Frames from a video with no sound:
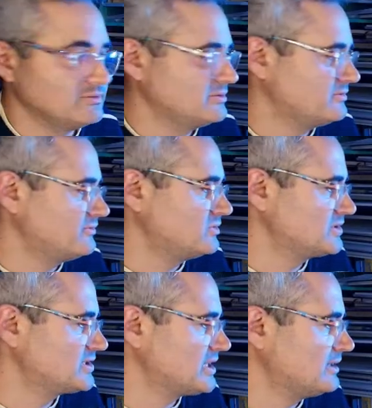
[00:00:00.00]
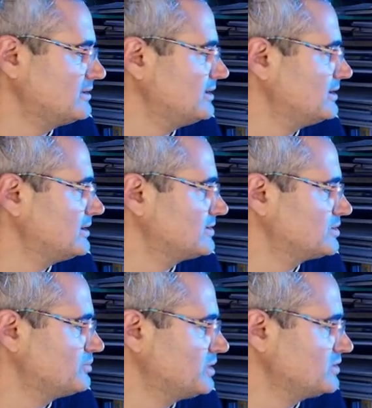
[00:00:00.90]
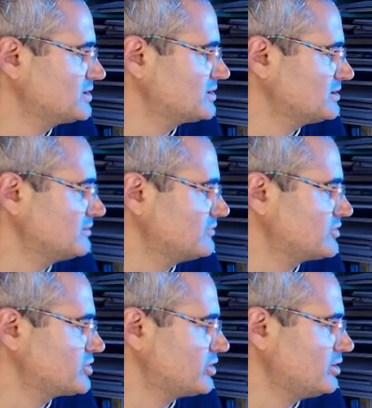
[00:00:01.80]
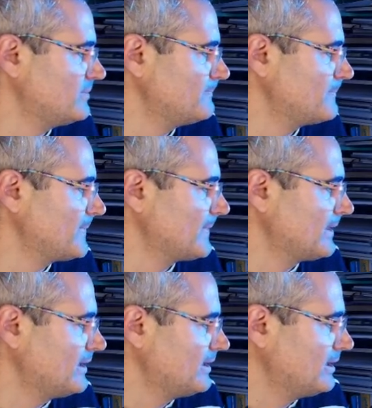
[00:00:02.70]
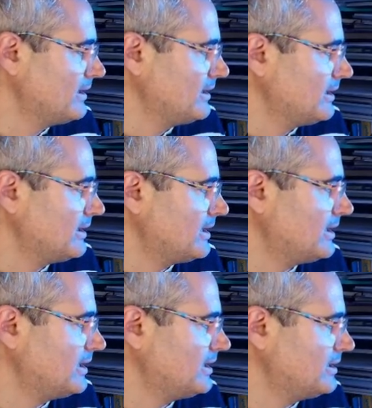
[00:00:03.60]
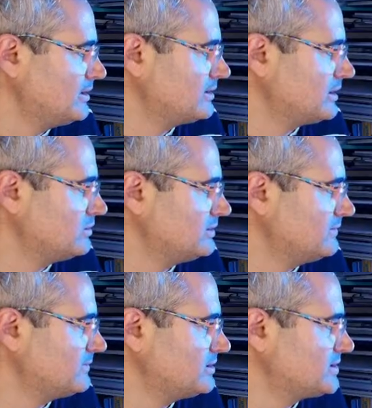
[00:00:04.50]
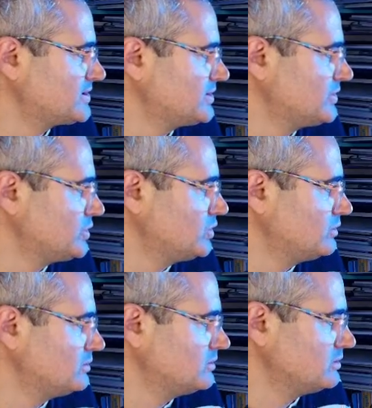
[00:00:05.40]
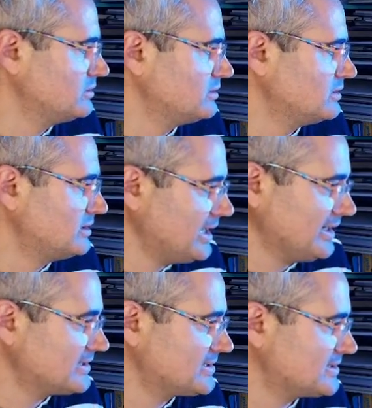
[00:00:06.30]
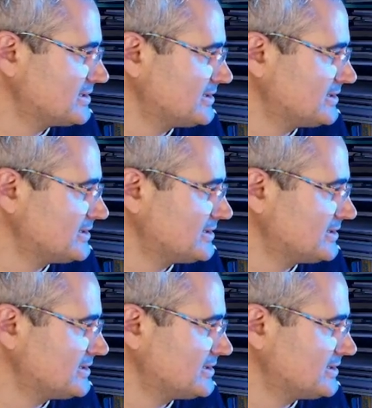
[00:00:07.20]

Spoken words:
the full Sunday, I suppose, for sure. And I will definitely see you next.